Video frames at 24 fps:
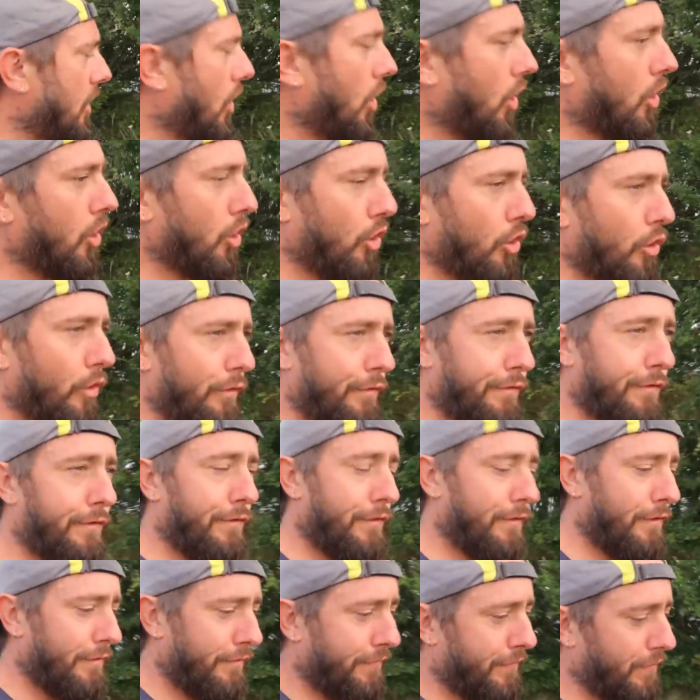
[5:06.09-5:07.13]
a love
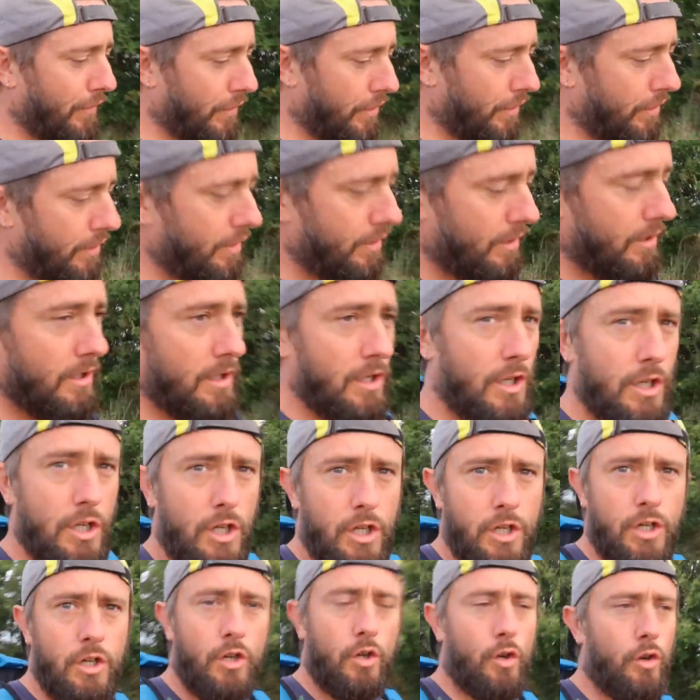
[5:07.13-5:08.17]
for
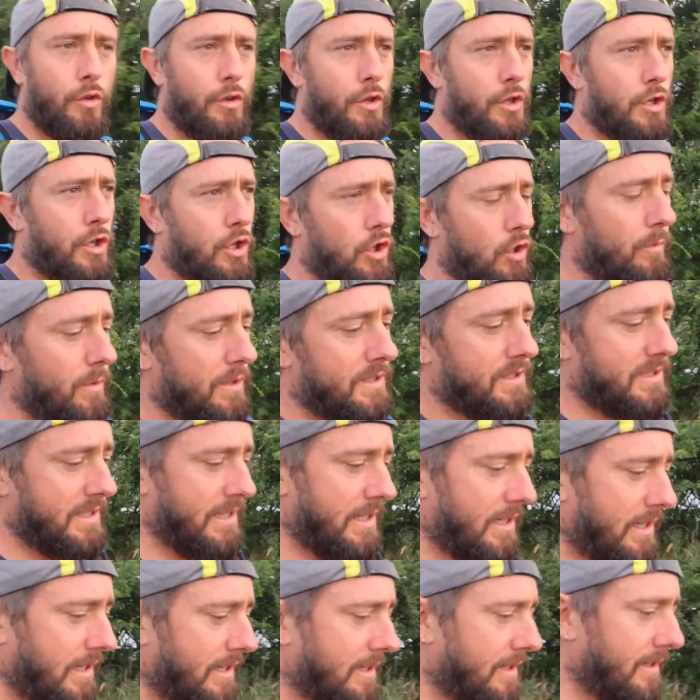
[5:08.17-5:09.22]
other humans
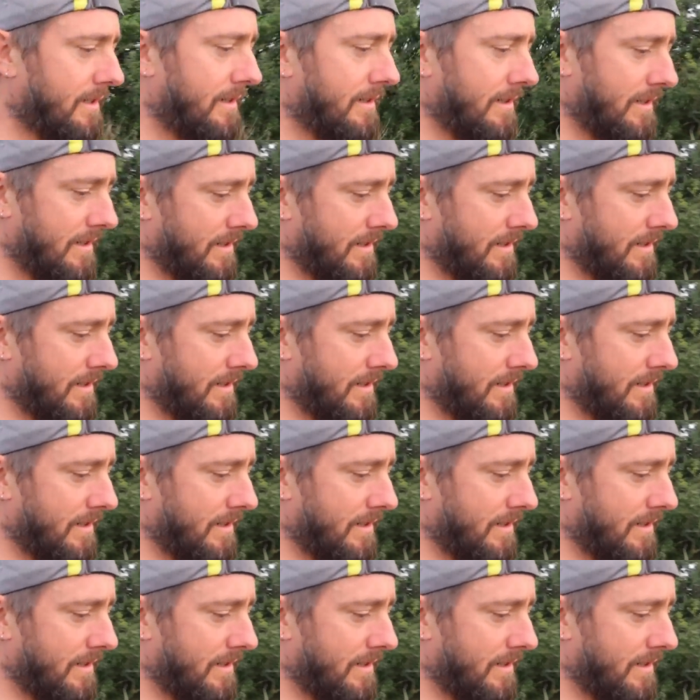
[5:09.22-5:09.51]
that,